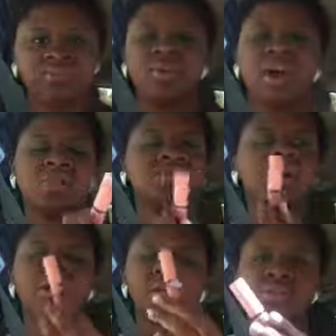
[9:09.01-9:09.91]
five
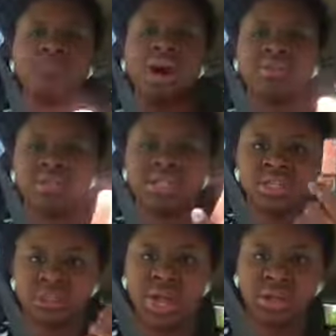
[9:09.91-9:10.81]
dollars five to
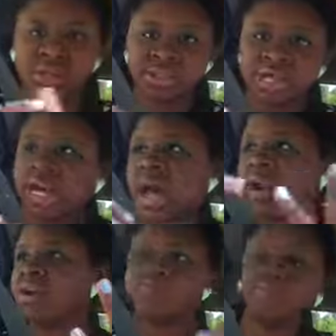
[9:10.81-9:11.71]
six dollars I
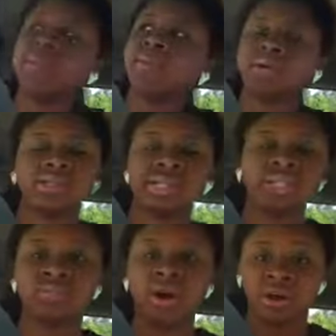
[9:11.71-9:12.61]
don't even remember because I
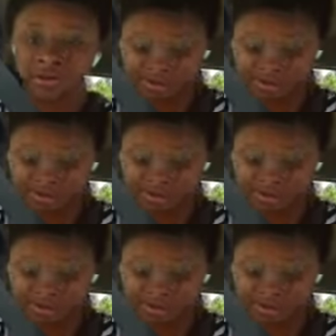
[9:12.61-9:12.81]
just bought